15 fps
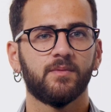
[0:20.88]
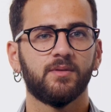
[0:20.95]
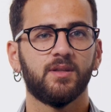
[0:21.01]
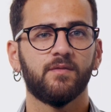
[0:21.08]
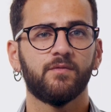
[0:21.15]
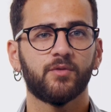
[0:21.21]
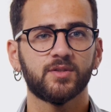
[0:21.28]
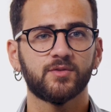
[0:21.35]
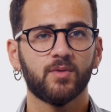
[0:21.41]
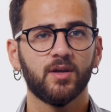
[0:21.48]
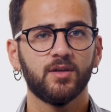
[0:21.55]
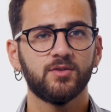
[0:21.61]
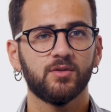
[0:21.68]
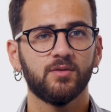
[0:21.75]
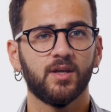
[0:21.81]
the
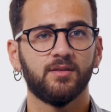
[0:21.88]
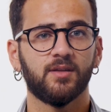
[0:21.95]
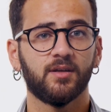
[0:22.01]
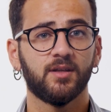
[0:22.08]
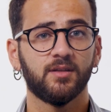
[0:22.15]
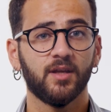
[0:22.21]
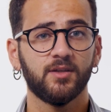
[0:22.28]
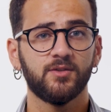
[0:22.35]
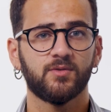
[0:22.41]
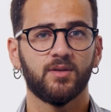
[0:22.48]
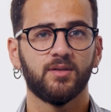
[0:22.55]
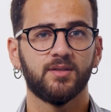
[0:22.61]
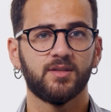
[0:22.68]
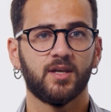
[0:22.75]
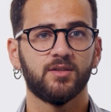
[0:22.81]
infrastructure and
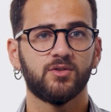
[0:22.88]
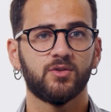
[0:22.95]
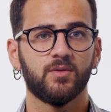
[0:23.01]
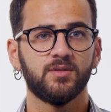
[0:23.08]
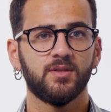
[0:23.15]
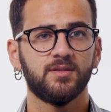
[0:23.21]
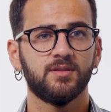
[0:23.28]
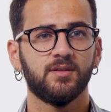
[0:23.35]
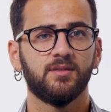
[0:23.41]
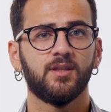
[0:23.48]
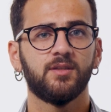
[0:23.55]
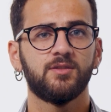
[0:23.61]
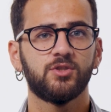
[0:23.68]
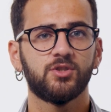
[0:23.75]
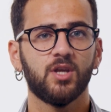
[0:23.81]
architectural design choices
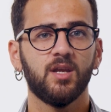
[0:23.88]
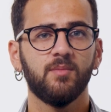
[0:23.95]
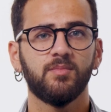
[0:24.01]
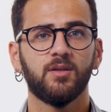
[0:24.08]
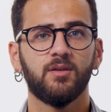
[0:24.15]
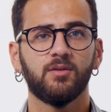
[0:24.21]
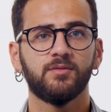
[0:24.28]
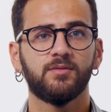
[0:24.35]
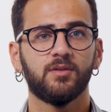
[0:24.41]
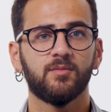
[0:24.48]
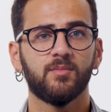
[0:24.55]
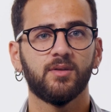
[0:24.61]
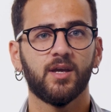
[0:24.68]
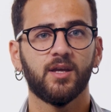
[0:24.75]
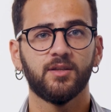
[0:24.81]
that shape the
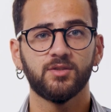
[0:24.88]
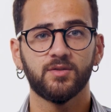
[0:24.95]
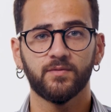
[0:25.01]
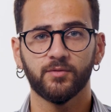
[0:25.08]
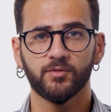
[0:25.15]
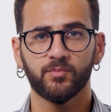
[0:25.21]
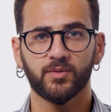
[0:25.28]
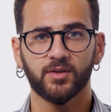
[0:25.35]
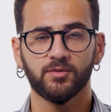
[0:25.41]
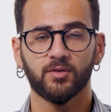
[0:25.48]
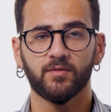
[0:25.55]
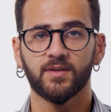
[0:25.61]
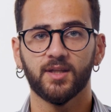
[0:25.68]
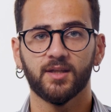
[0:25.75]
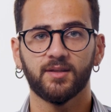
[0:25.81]
long-term energy footprint
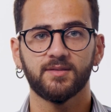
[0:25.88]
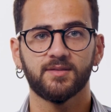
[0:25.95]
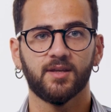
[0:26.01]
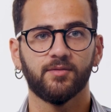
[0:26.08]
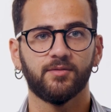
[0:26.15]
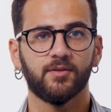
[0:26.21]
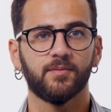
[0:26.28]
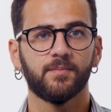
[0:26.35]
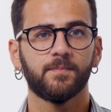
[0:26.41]
of a data center.